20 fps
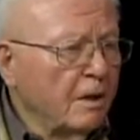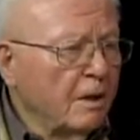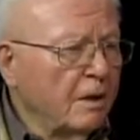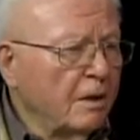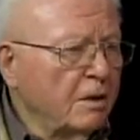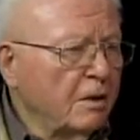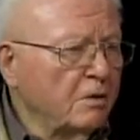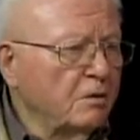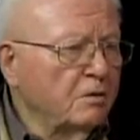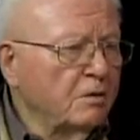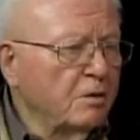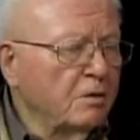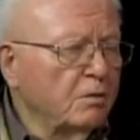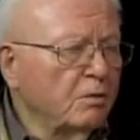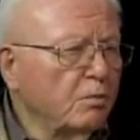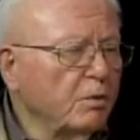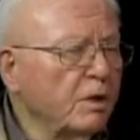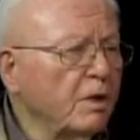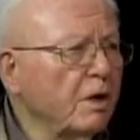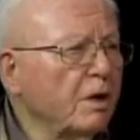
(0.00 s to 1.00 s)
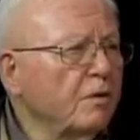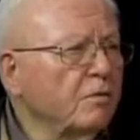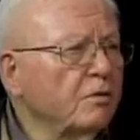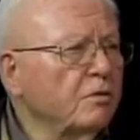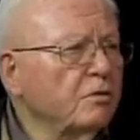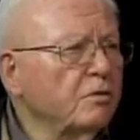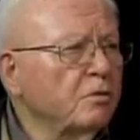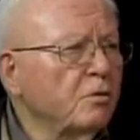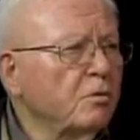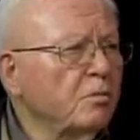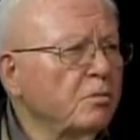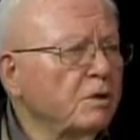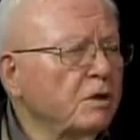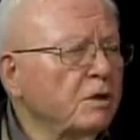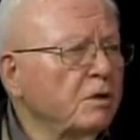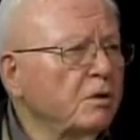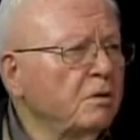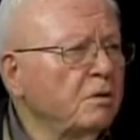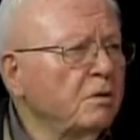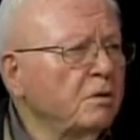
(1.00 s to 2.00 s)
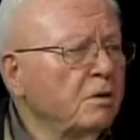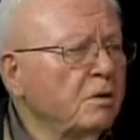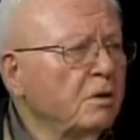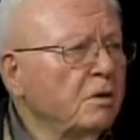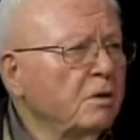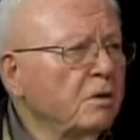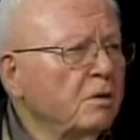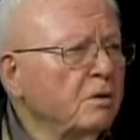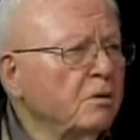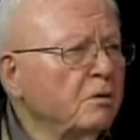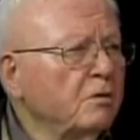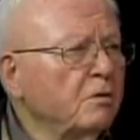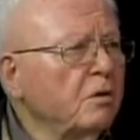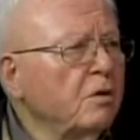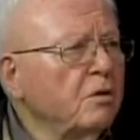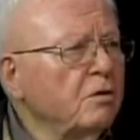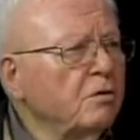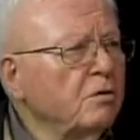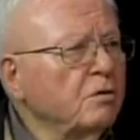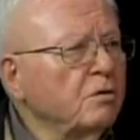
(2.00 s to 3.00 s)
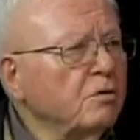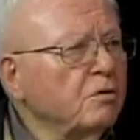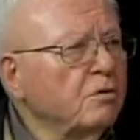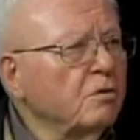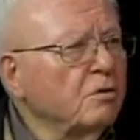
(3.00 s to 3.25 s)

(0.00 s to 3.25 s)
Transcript: And he said, We have so many seniors